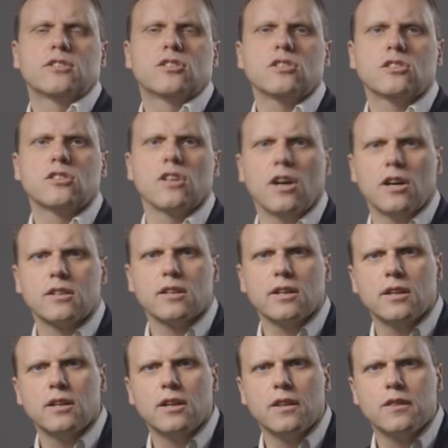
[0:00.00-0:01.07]

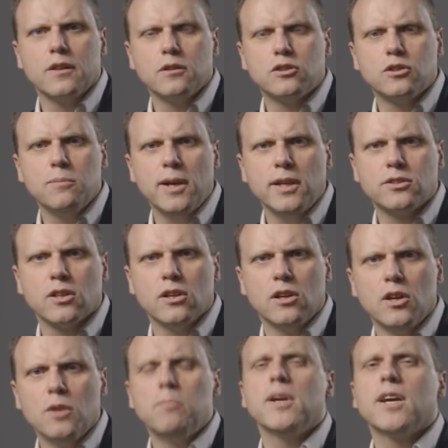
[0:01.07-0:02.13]
to
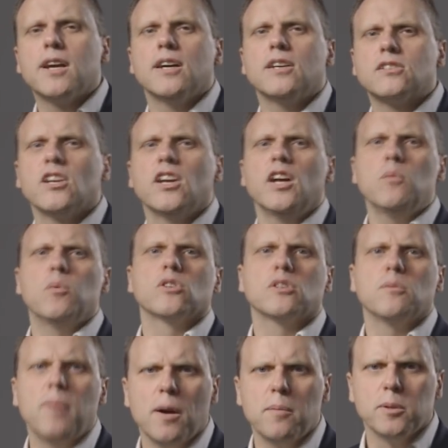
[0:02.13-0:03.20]
measure, because it was
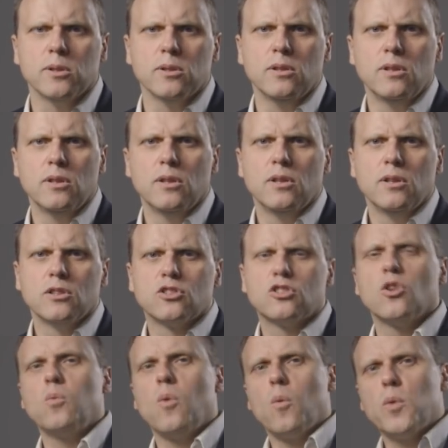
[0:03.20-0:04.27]
a bubble.
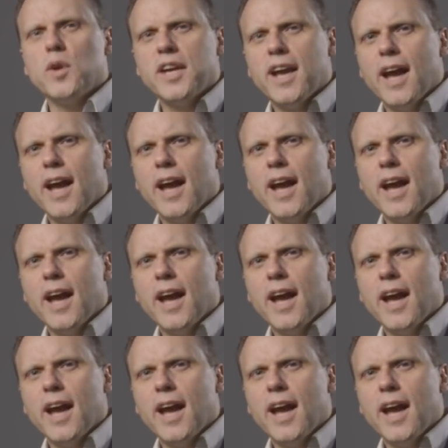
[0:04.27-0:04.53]
So what we